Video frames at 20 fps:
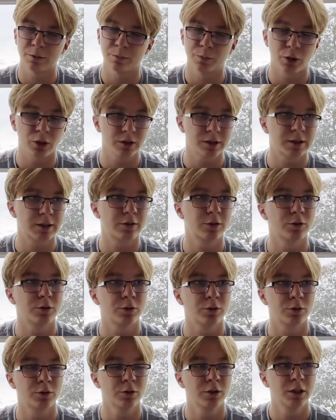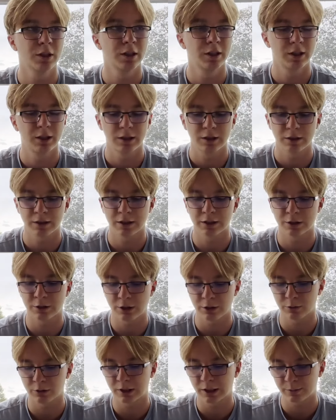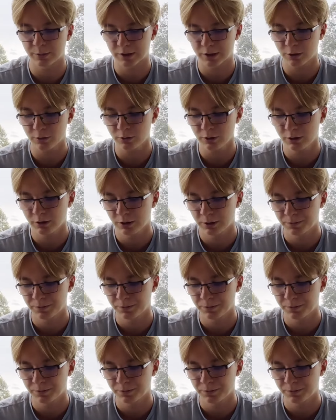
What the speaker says: boss to get around GameStone.